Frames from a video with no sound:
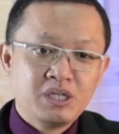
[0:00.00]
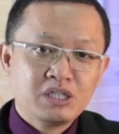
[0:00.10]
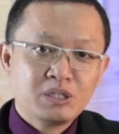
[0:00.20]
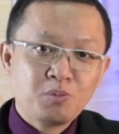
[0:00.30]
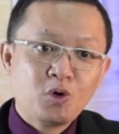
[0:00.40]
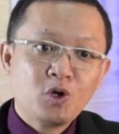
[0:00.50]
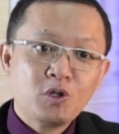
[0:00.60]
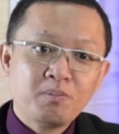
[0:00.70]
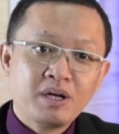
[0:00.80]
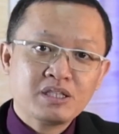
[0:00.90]
small
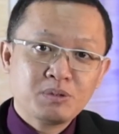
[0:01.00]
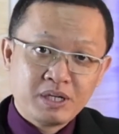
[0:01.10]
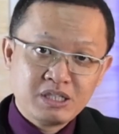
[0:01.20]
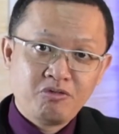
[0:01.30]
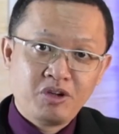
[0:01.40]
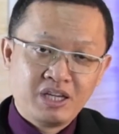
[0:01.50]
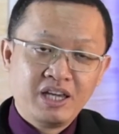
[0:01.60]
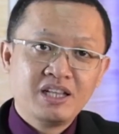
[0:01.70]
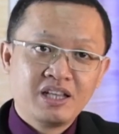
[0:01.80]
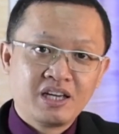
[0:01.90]
but specific, yeah,
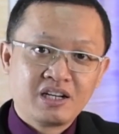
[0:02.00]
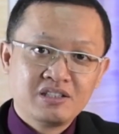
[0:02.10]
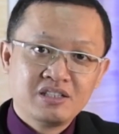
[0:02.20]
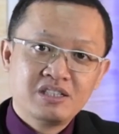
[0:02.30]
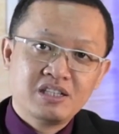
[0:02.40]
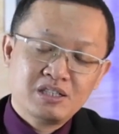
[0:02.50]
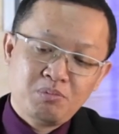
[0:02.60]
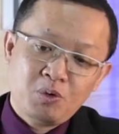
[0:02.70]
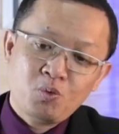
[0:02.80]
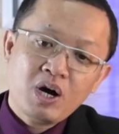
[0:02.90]
the characteristics.
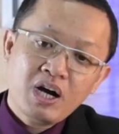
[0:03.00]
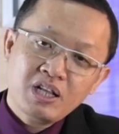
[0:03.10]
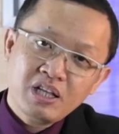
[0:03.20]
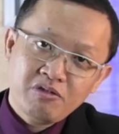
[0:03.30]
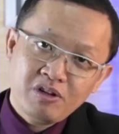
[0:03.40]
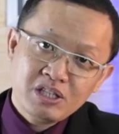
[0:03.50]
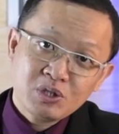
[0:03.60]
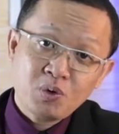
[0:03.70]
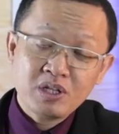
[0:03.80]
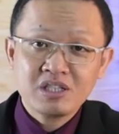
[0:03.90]
Meanwhile, if it is
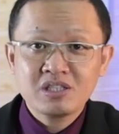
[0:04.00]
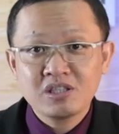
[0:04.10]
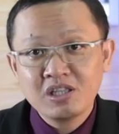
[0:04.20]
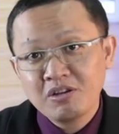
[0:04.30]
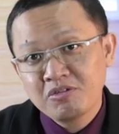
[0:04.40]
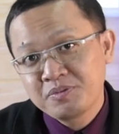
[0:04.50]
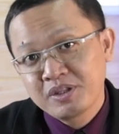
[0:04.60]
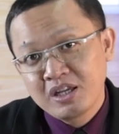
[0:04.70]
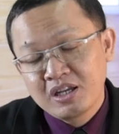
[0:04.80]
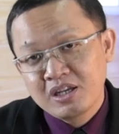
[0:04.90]
quantitative,
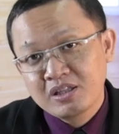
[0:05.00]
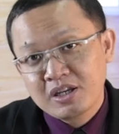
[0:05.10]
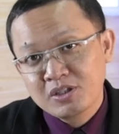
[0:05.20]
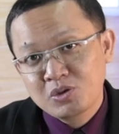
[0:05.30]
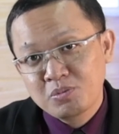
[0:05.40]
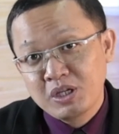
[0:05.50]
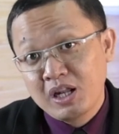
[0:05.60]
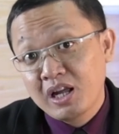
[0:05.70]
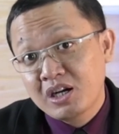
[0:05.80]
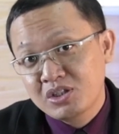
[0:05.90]
it has to be
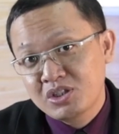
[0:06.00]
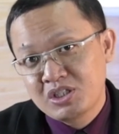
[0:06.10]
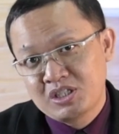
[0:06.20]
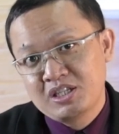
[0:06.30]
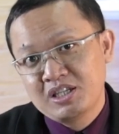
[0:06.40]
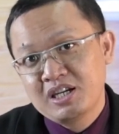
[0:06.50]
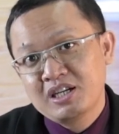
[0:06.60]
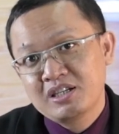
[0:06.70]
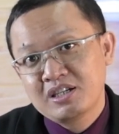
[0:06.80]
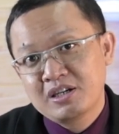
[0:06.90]
large, yeah,
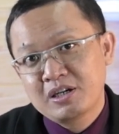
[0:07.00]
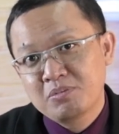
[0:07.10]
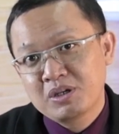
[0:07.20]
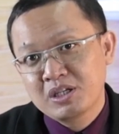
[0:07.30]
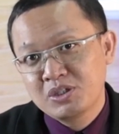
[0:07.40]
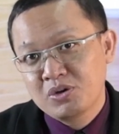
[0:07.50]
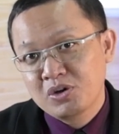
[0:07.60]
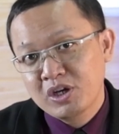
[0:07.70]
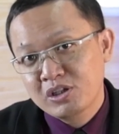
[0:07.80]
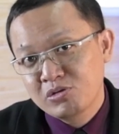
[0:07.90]
because you're
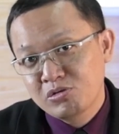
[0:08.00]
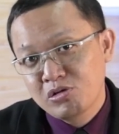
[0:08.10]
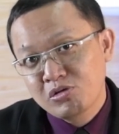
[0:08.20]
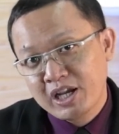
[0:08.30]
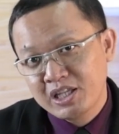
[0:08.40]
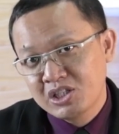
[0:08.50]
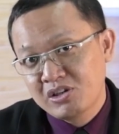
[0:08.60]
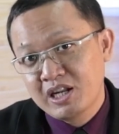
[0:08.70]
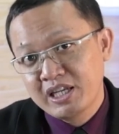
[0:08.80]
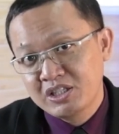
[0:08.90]
going to look at
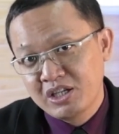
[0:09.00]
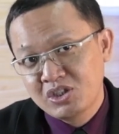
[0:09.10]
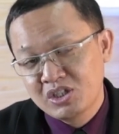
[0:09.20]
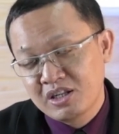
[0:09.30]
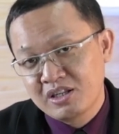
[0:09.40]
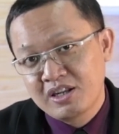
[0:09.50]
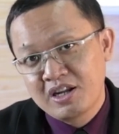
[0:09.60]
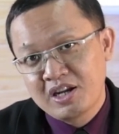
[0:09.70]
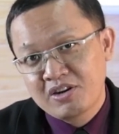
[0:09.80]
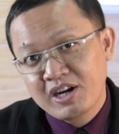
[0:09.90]
generalization.
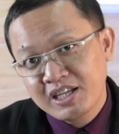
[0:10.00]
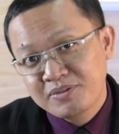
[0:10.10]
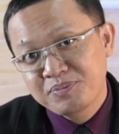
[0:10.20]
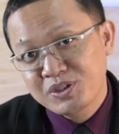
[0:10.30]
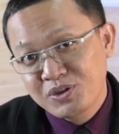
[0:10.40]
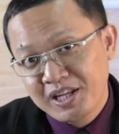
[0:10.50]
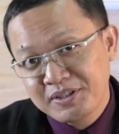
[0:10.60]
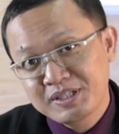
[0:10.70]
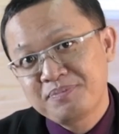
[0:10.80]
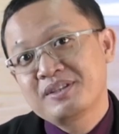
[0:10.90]
Right, students?
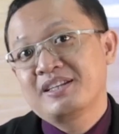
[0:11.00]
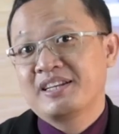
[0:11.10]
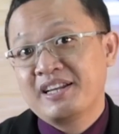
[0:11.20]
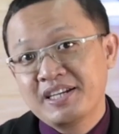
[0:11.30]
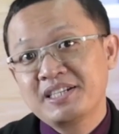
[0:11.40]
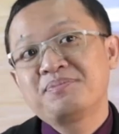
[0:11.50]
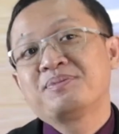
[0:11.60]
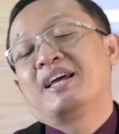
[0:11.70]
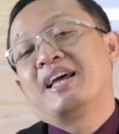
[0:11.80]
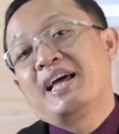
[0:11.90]
Clear?
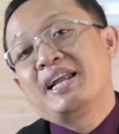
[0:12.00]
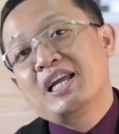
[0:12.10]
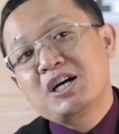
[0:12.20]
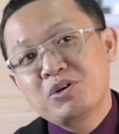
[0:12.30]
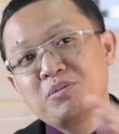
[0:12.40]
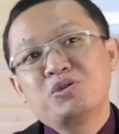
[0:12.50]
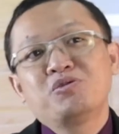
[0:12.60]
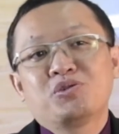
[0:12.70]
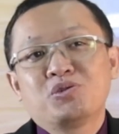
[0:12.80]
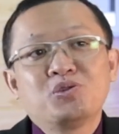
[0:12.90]
Now we move
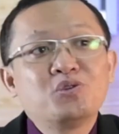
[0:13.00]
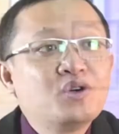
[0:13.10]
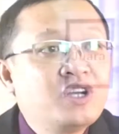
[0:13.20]
to